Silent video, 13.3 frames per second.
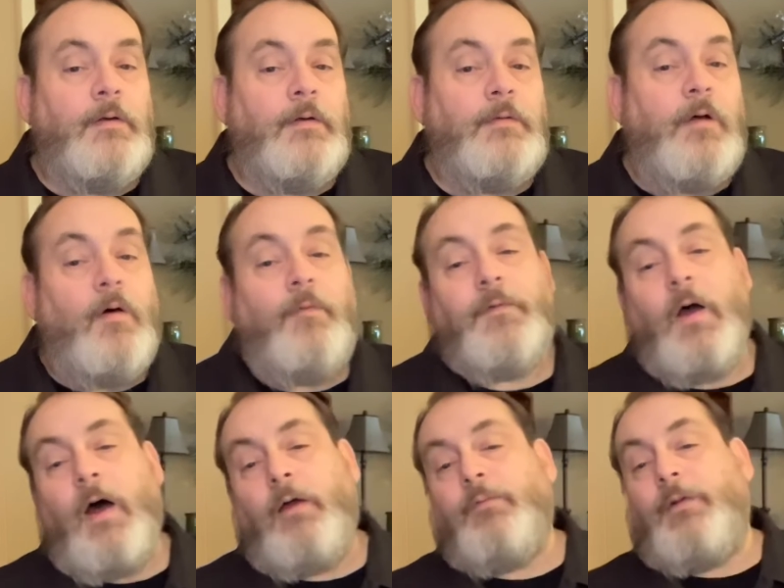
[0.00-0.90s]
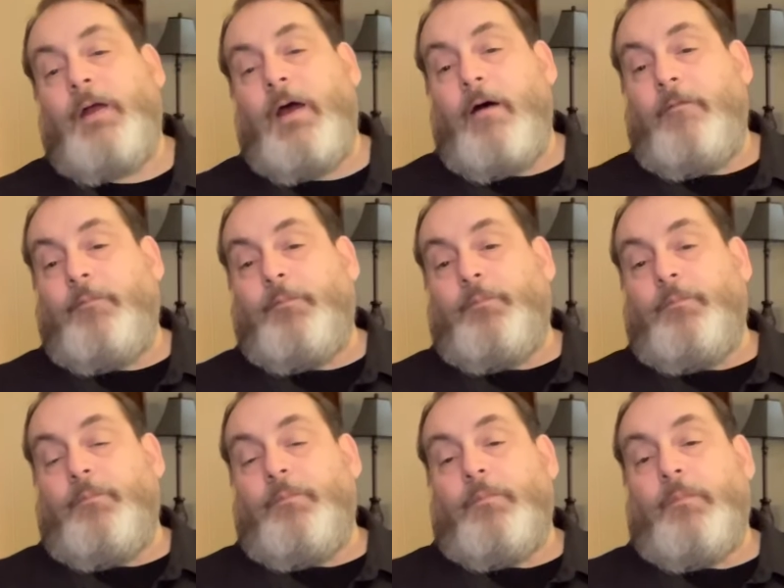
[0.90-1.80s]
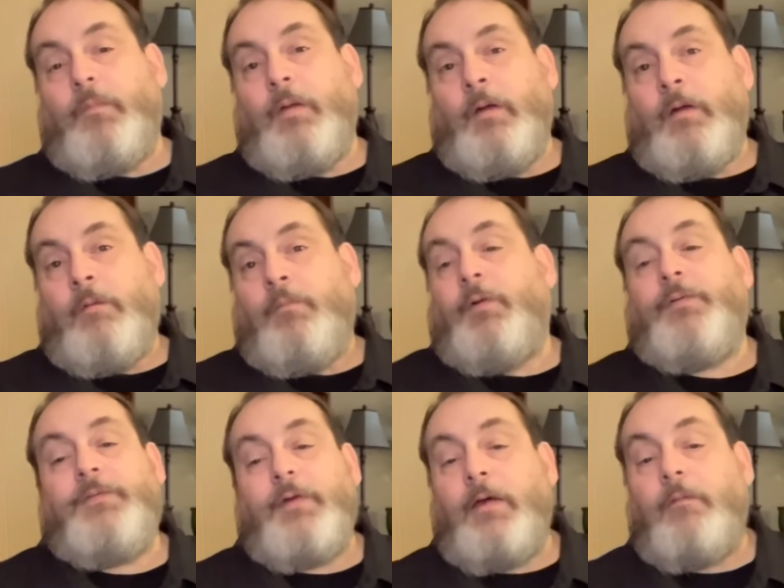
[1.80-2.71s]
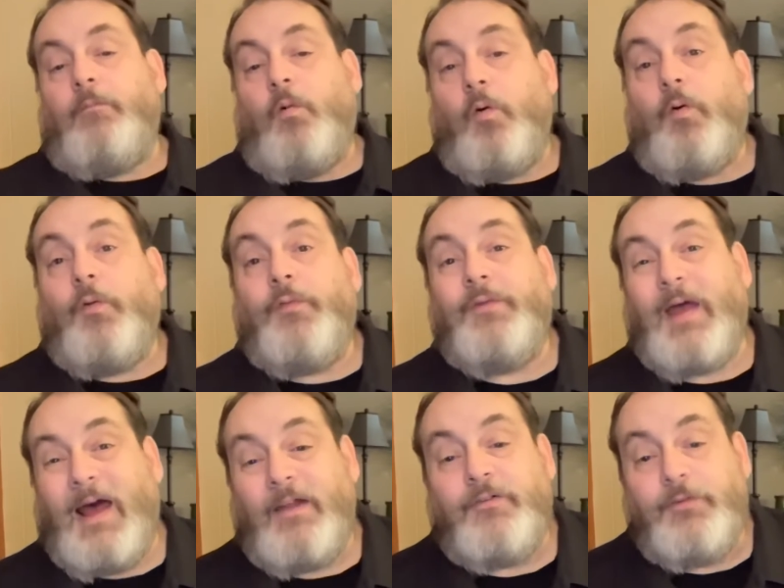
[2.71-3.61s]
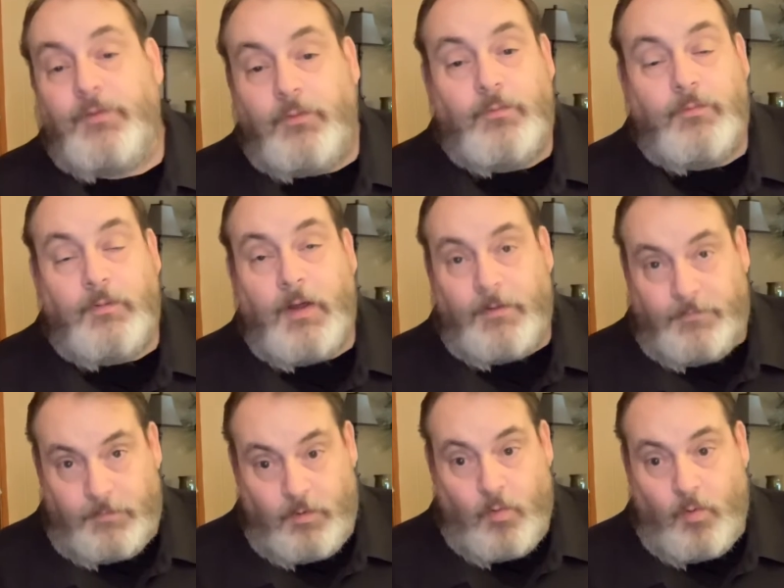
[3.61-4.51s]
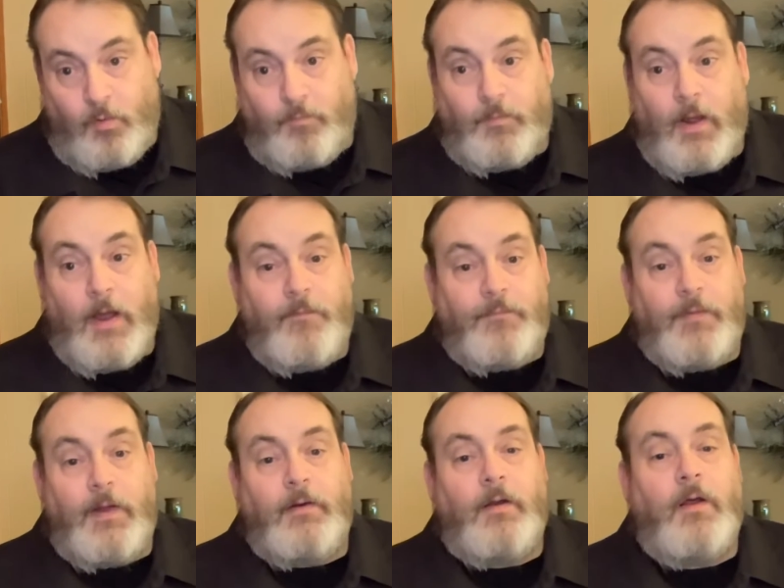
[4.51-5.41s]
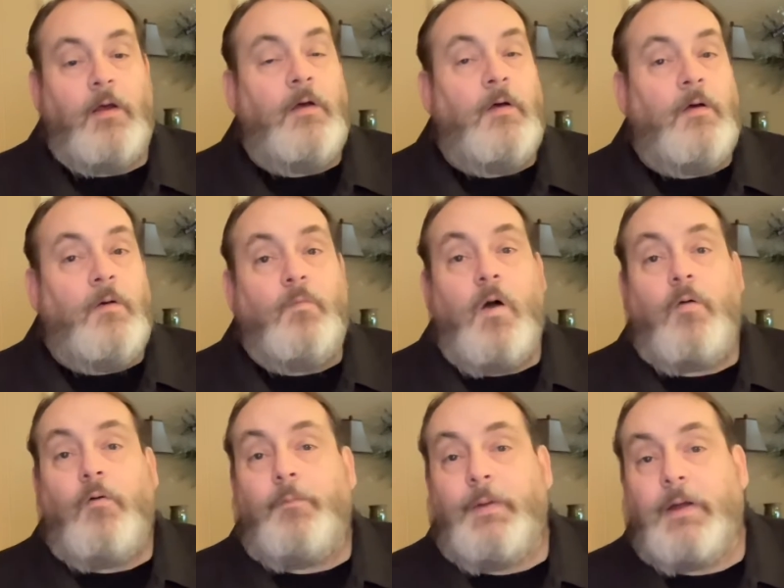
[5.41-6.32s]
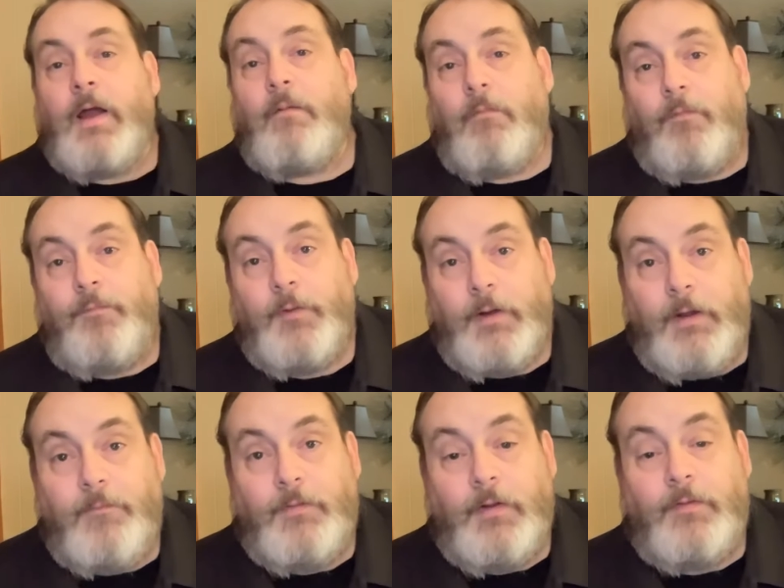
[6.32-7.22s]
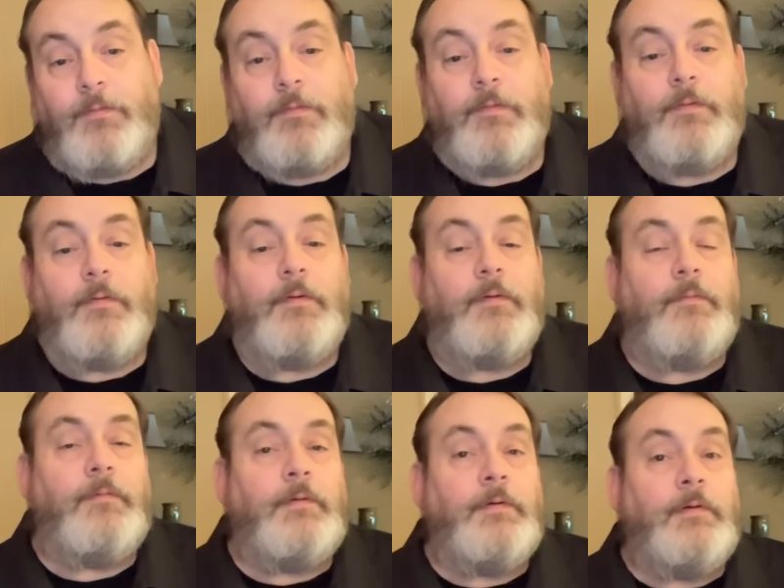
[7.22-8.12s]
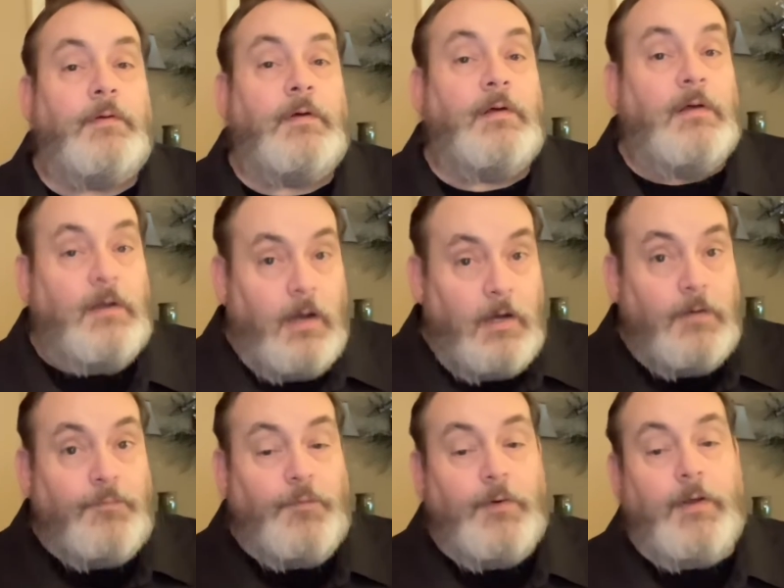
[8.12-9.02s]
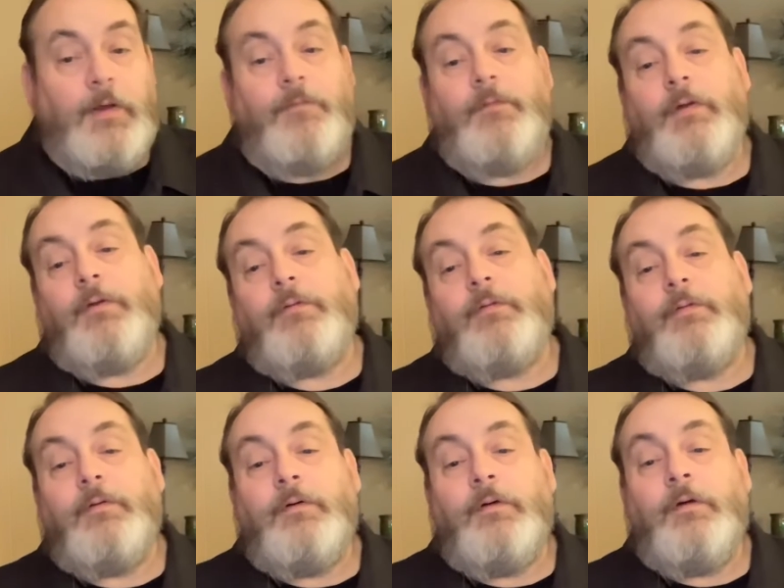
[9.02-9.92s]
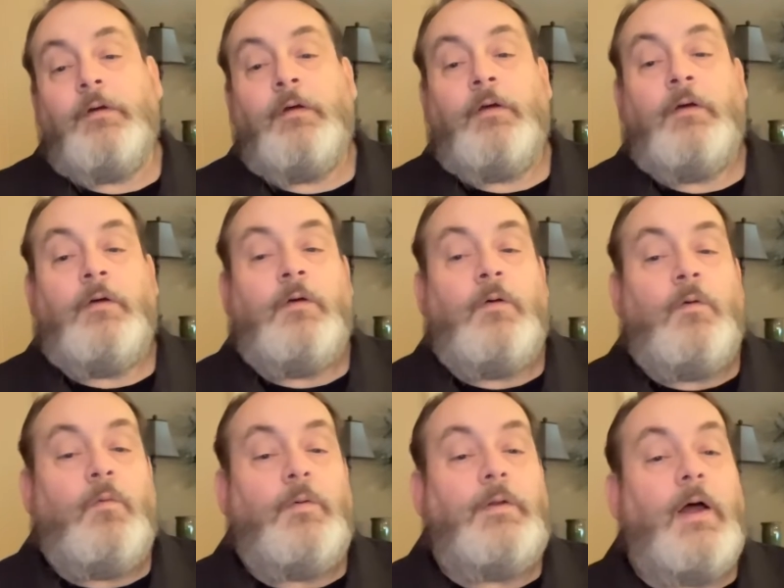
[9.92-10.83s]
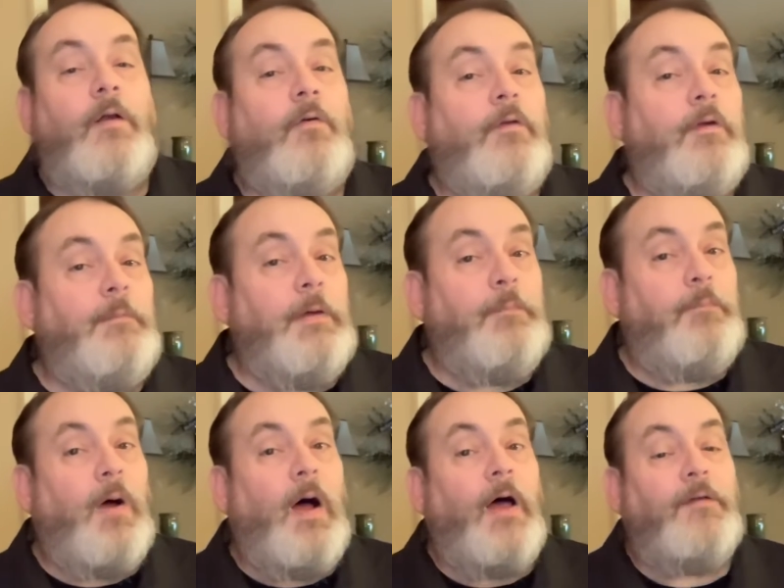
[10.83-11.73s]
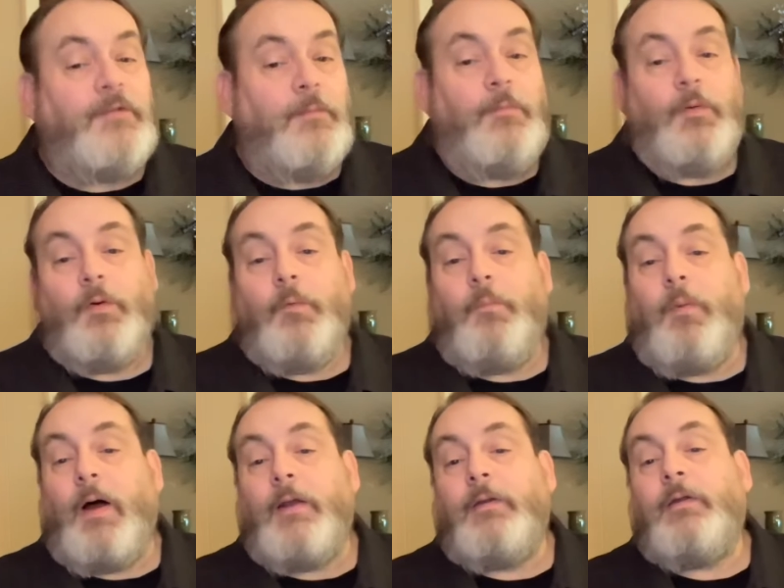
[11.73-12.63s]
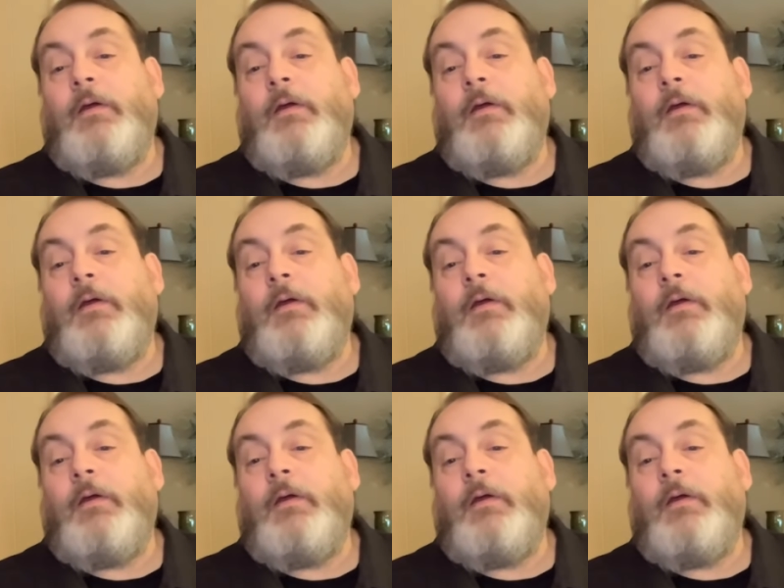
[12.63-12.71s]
Now, if God would have put, say, a moral statute as the core of life, then what would become of forgiveness? Unforgiveness would not only be possible, but